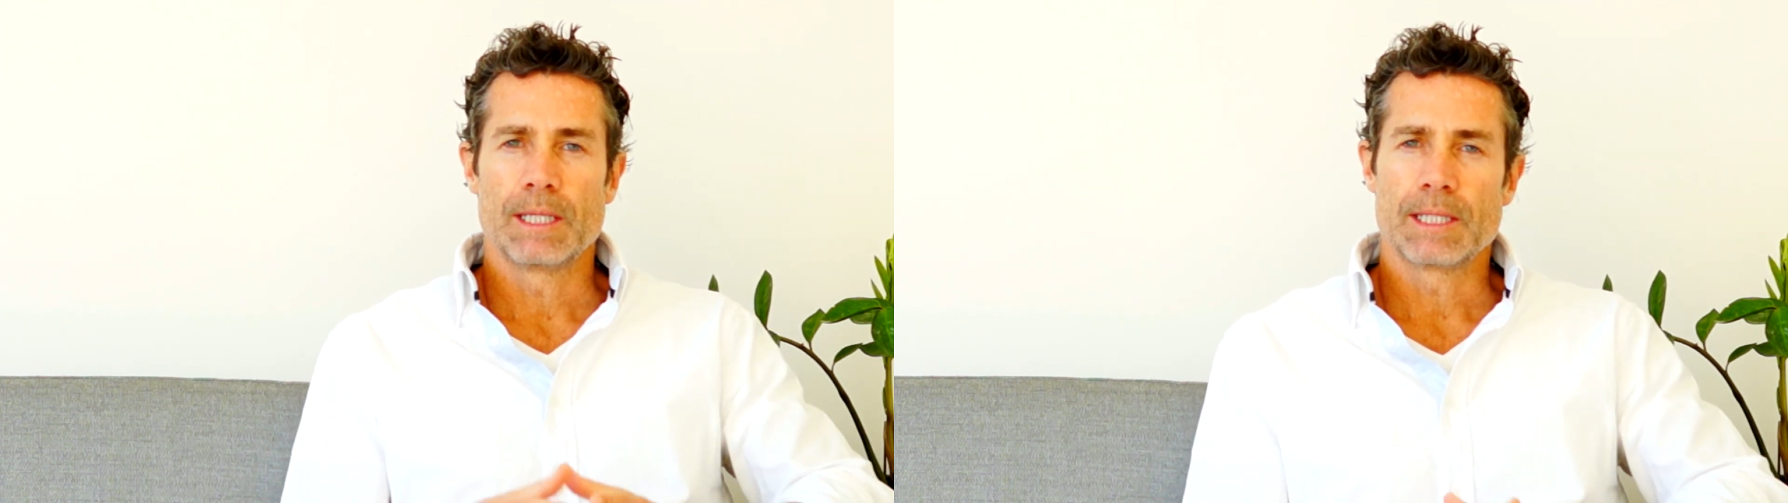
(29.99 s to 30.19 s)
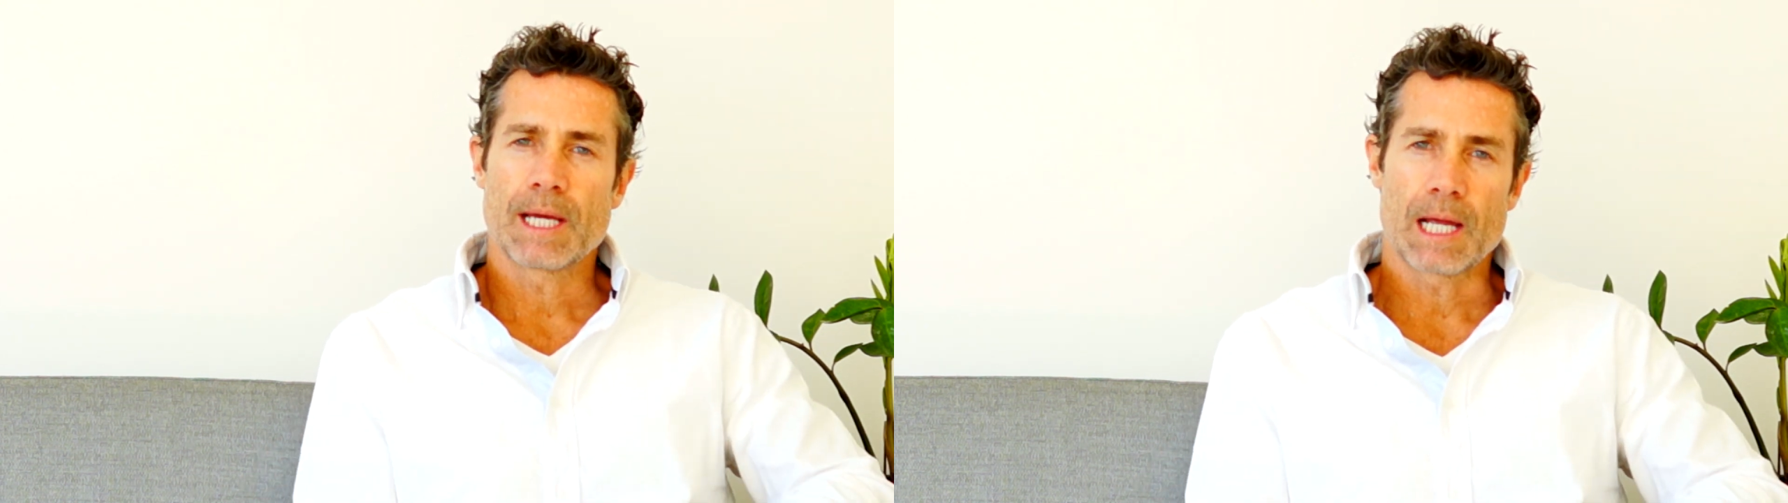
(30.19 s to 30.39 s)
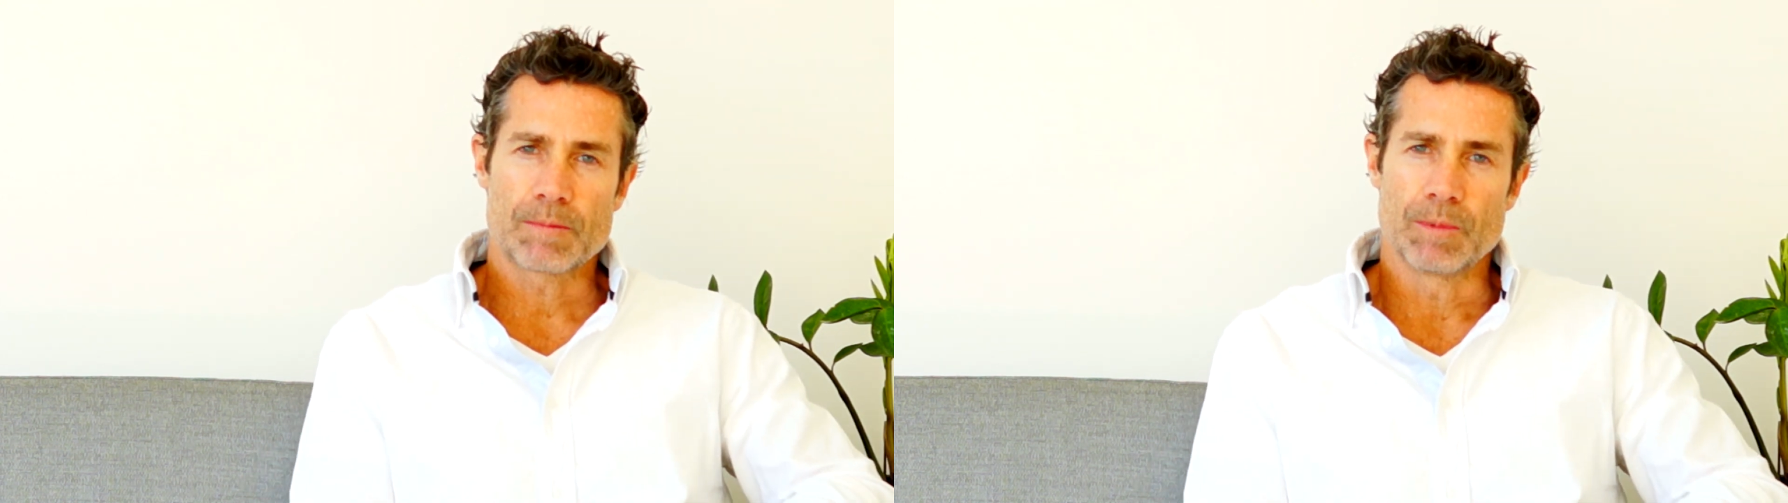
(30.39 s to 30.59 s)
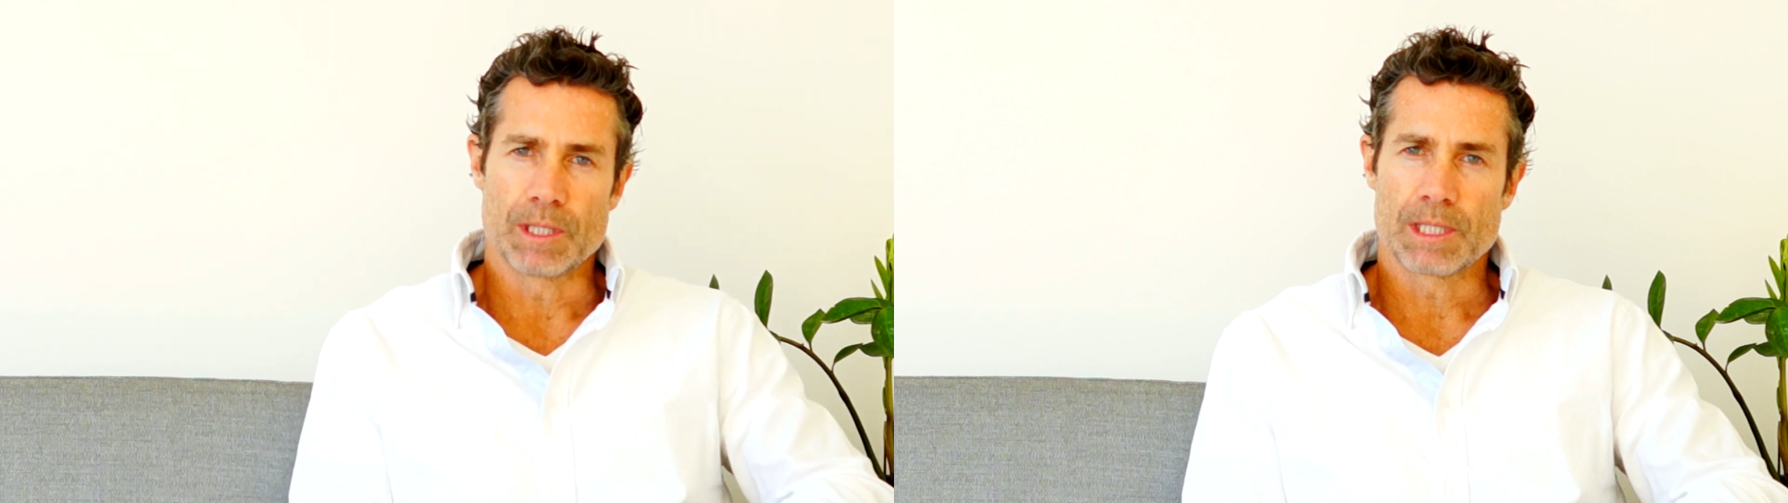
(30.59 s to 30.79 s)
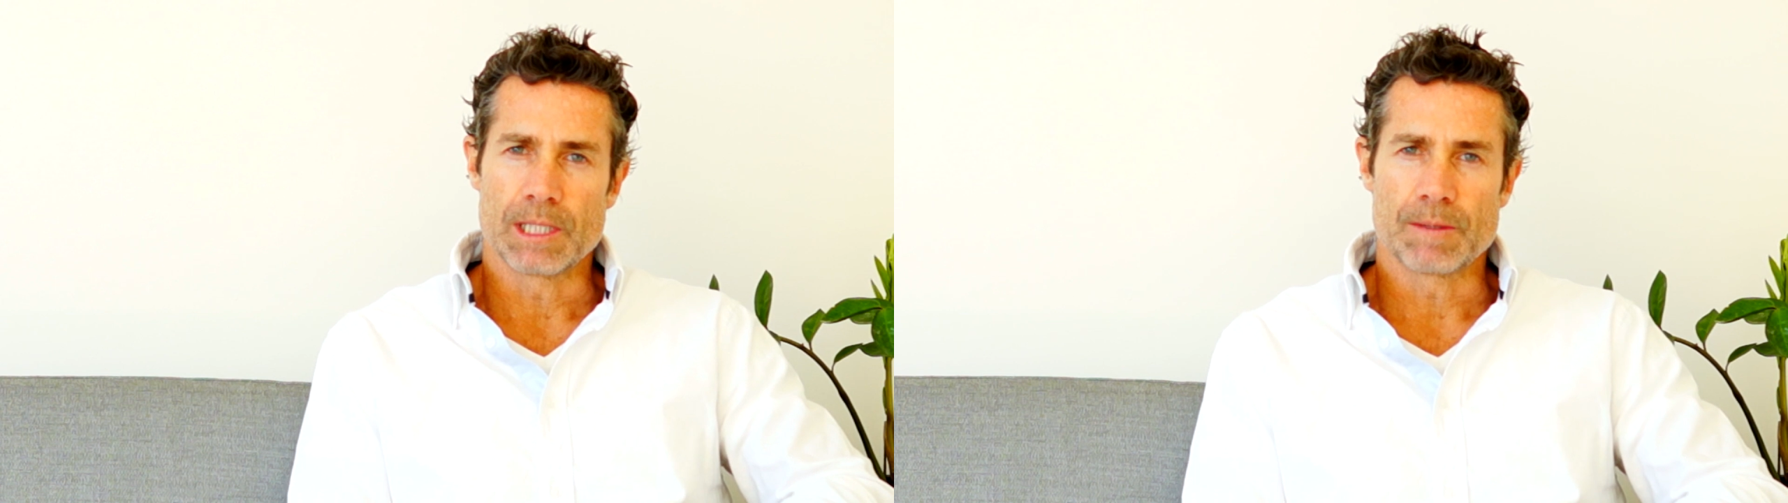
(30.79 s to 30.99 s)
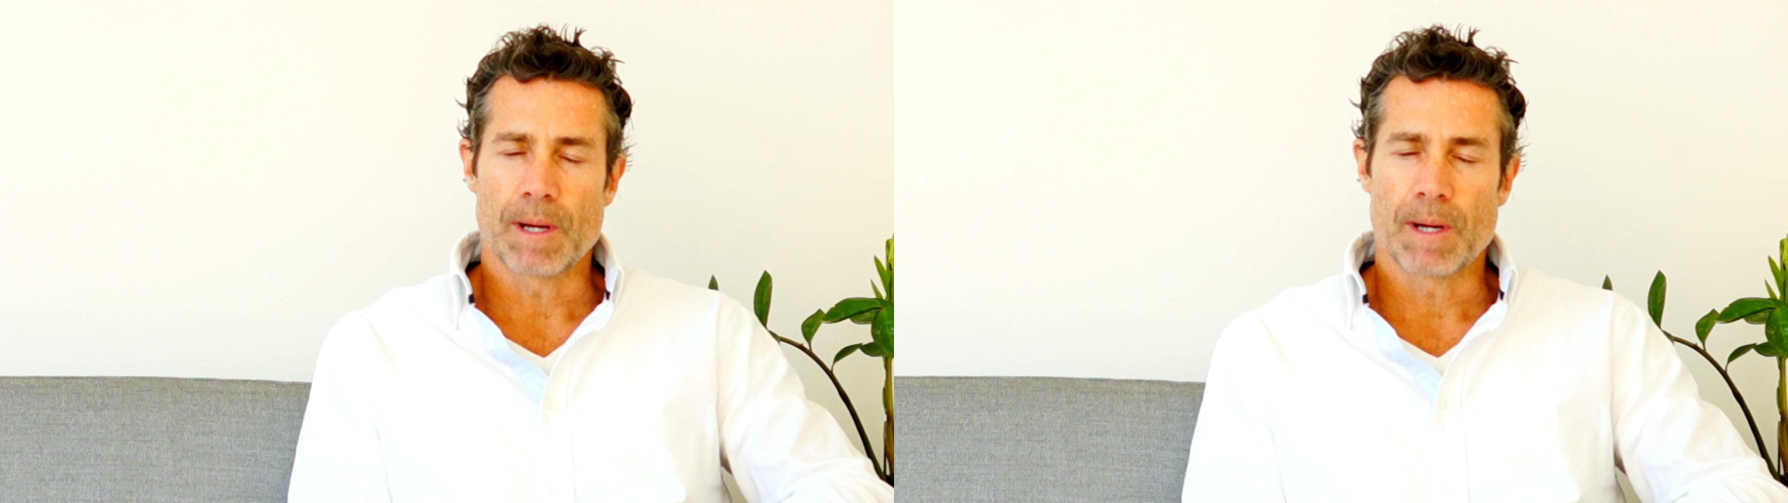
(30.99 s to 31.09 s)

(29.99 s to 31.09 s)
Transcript: the attachment to these